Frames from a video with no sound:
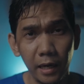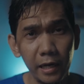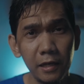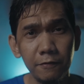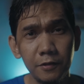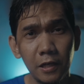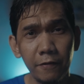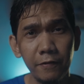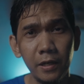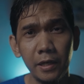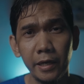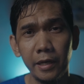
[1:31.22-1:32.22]
I love
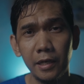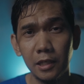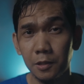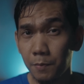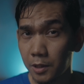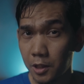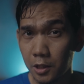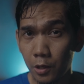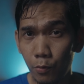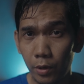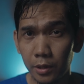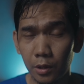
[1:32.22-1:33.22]
traveling, and as much as I
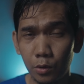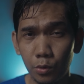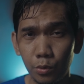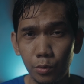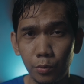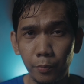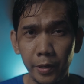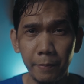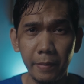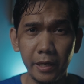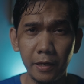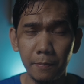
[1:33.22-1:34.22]
wanted to bring
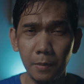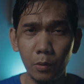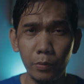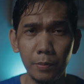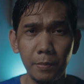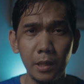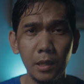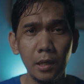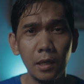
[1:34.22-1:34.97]
my gimbal with me,